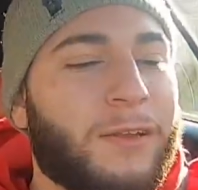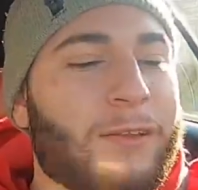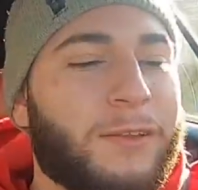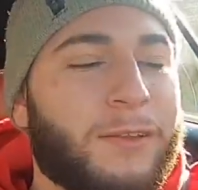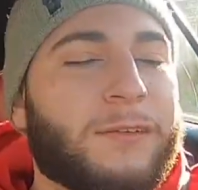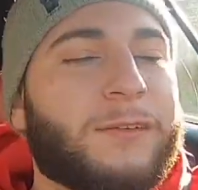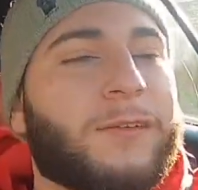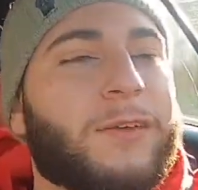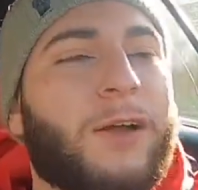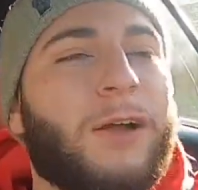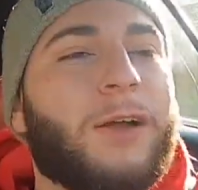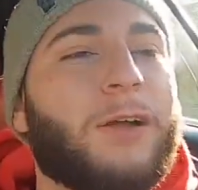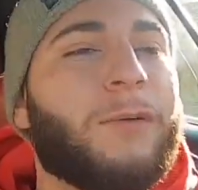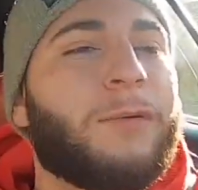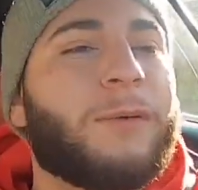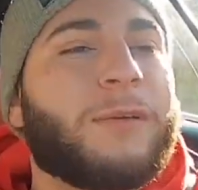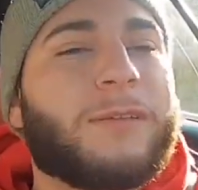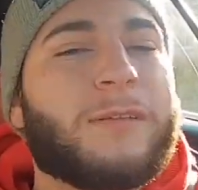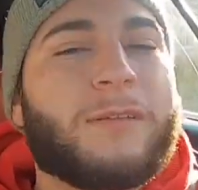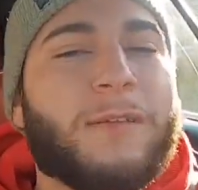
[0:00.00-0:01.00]
This car
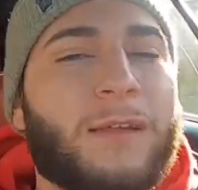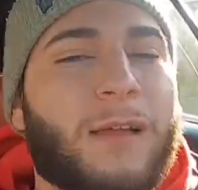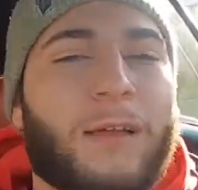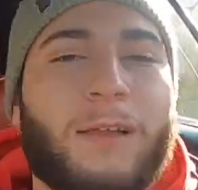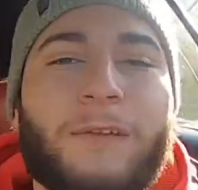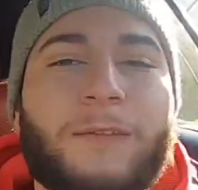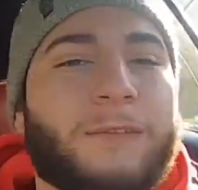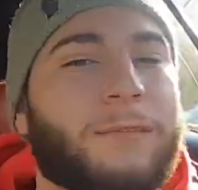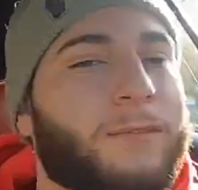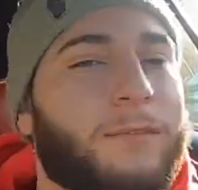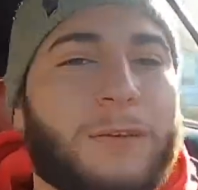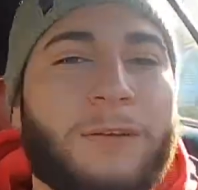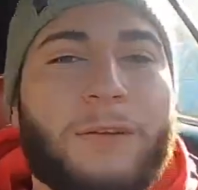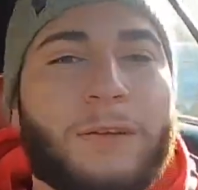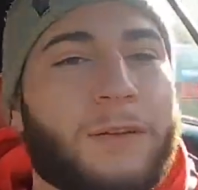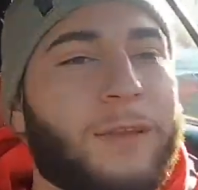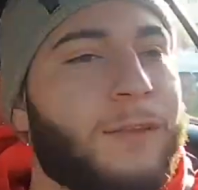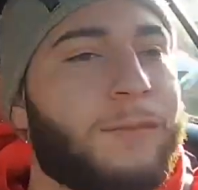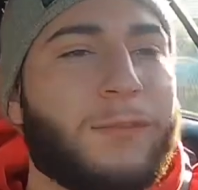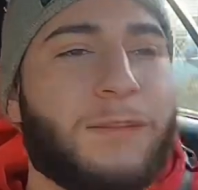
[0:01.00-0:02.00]
was not an
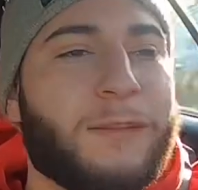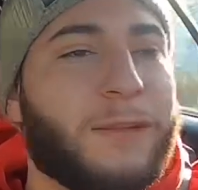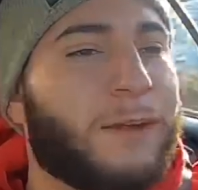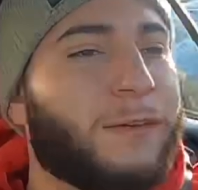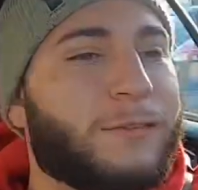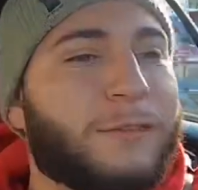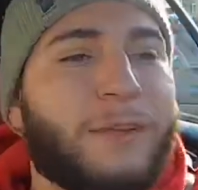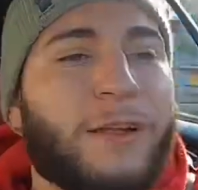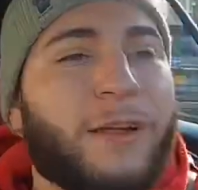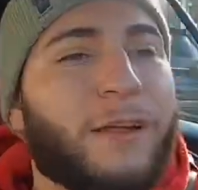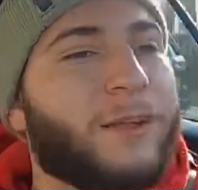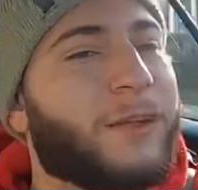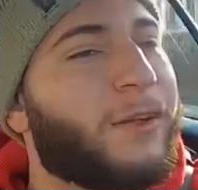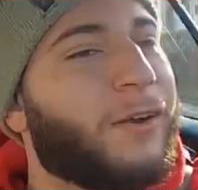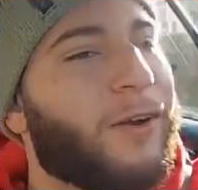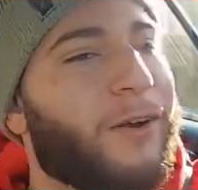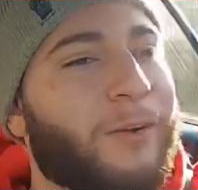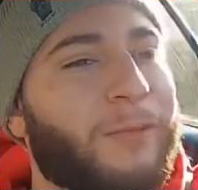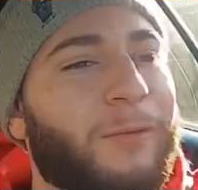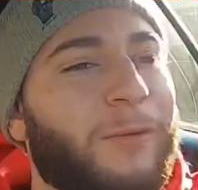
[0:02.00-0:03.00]

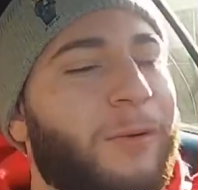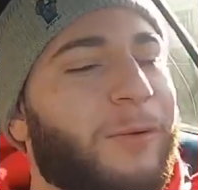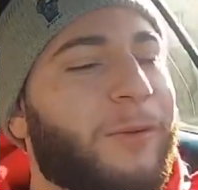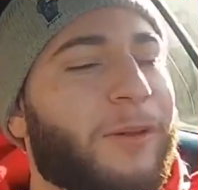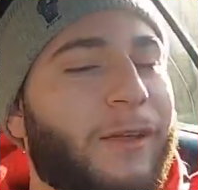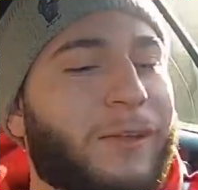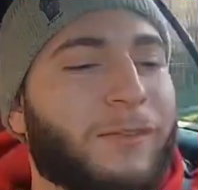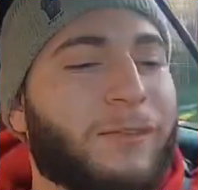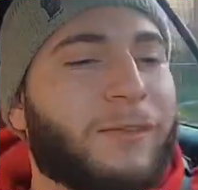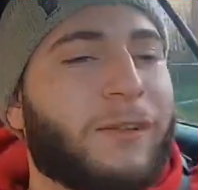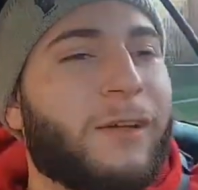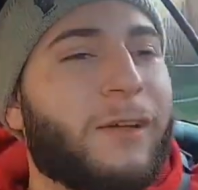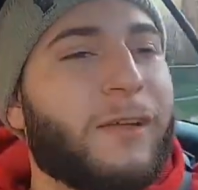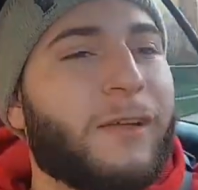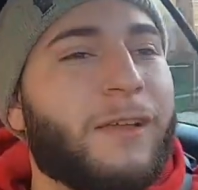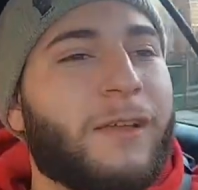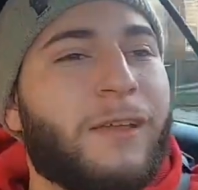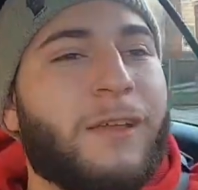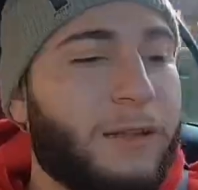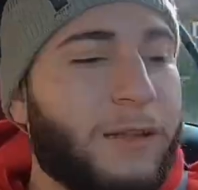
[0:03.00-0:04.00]
$11,000 car, bro, when I saw
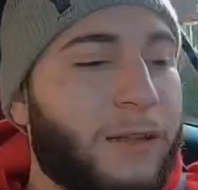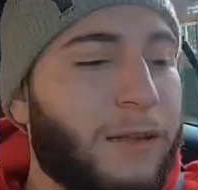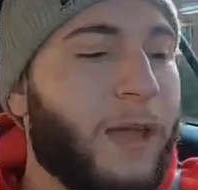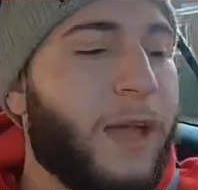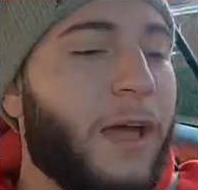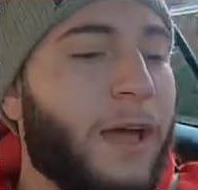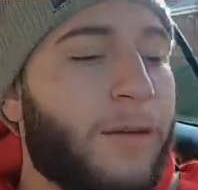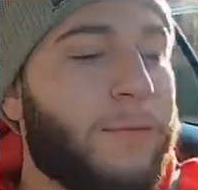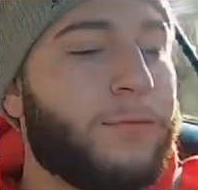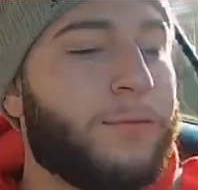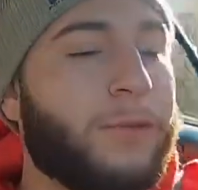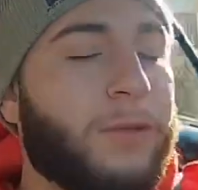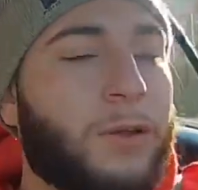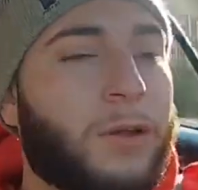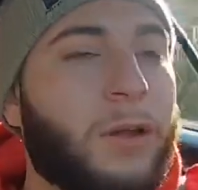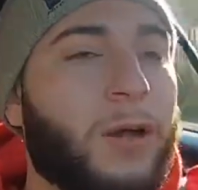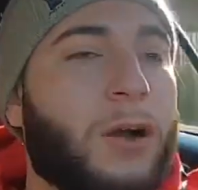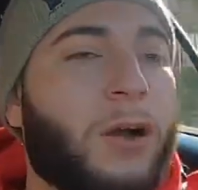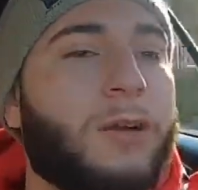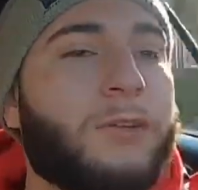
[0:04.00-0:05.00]
it. It did have
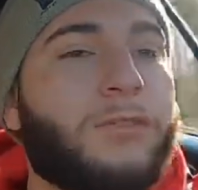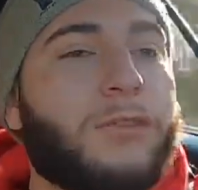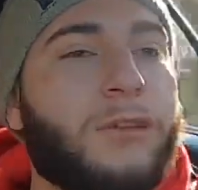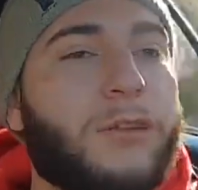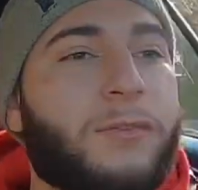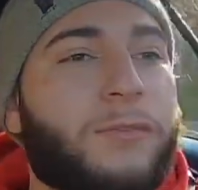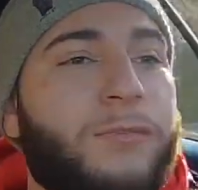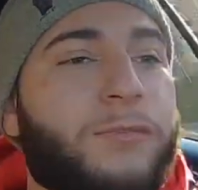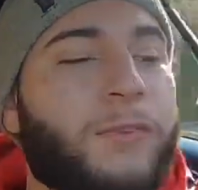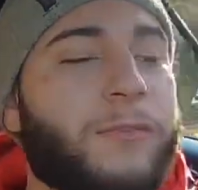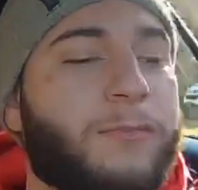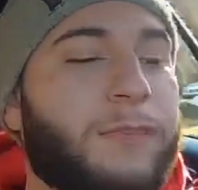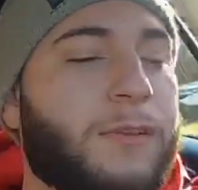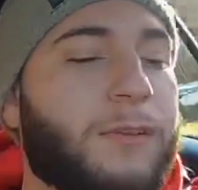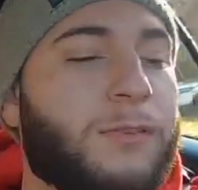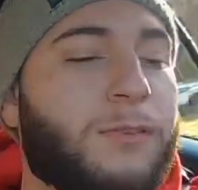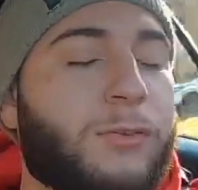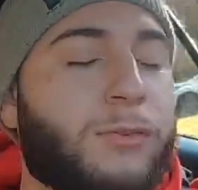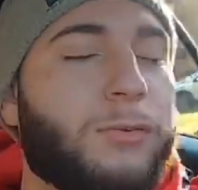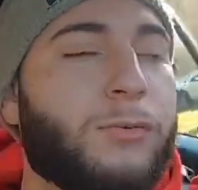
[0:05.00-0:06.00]

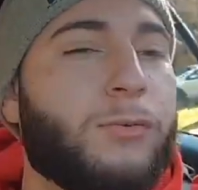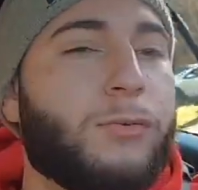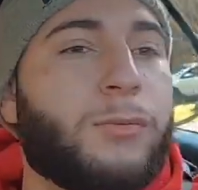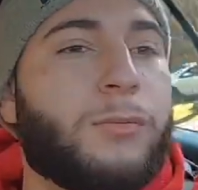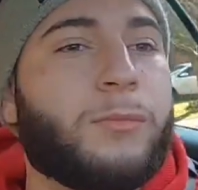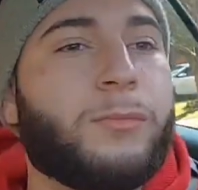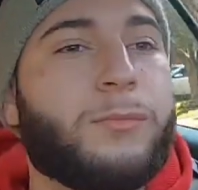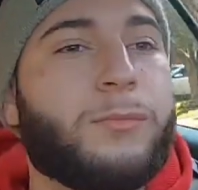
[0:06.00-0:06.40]
152,